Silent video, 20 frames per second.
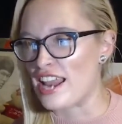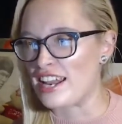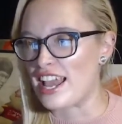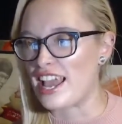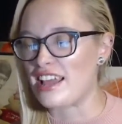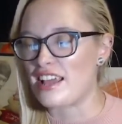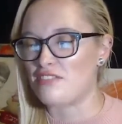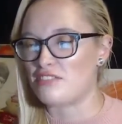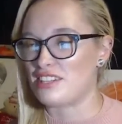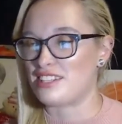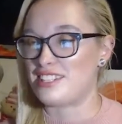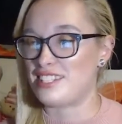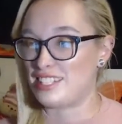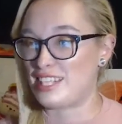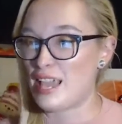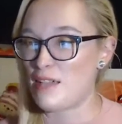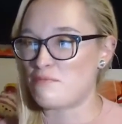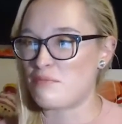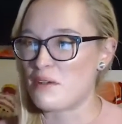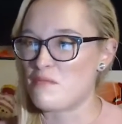And I have to
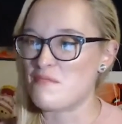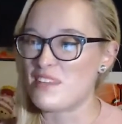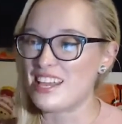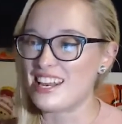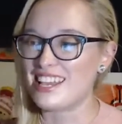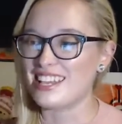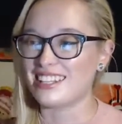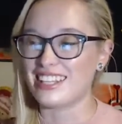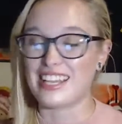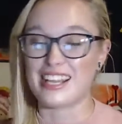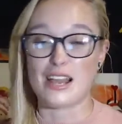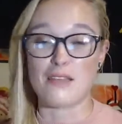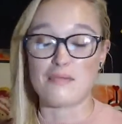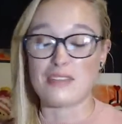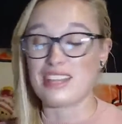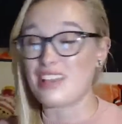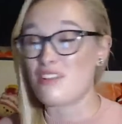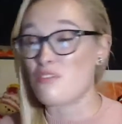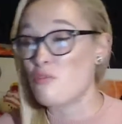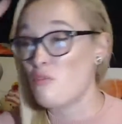skip immediately. And I'd
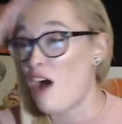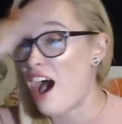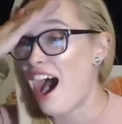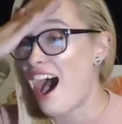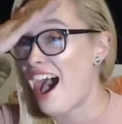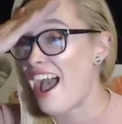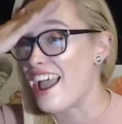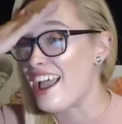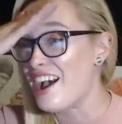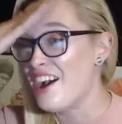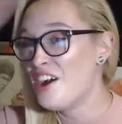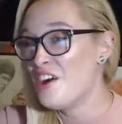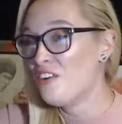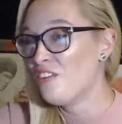be like, why?